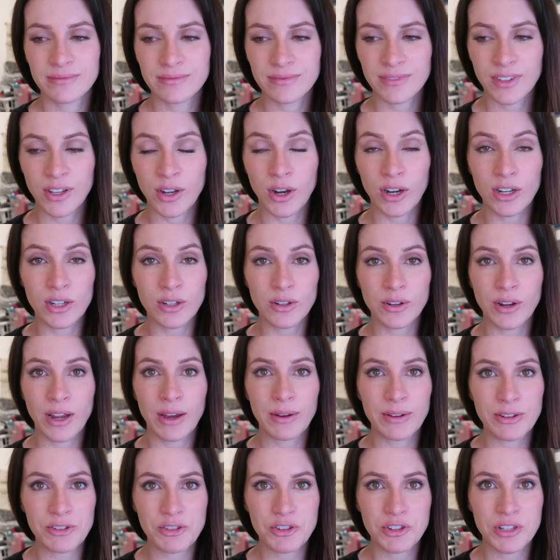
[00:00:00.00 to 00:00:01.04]
You know, I don't know
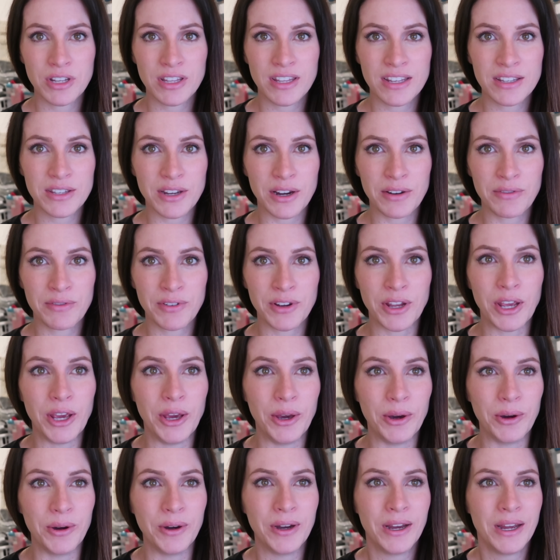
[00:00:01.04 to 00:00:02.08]
how interesting these are for
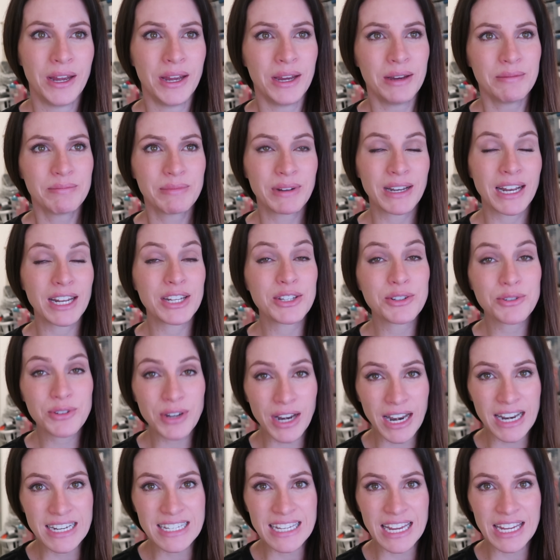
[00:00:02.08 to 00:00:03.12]
you, but I do
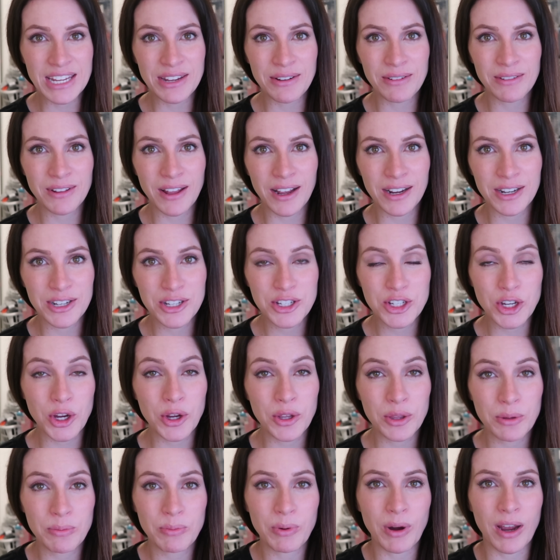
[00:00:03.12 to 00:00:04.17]
try to take you along and show
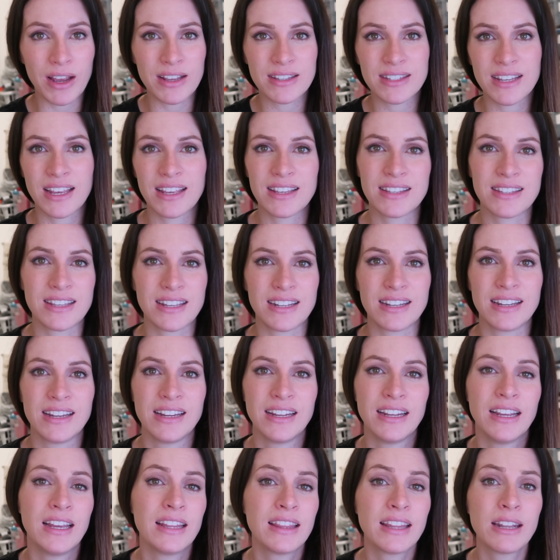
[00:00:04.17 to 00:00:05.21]
you the process and
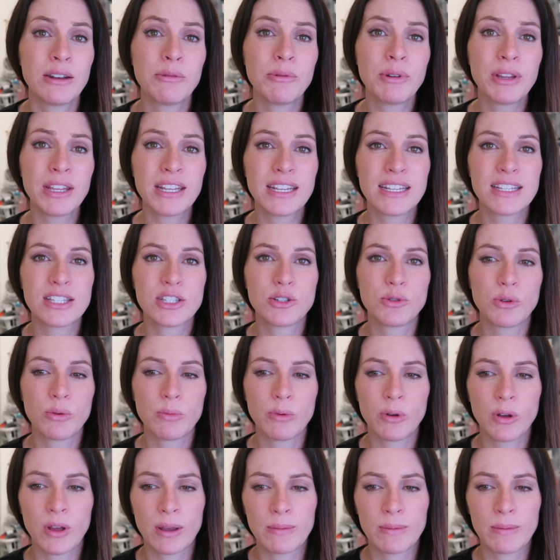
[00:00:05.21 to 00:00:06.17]
that it really is doable.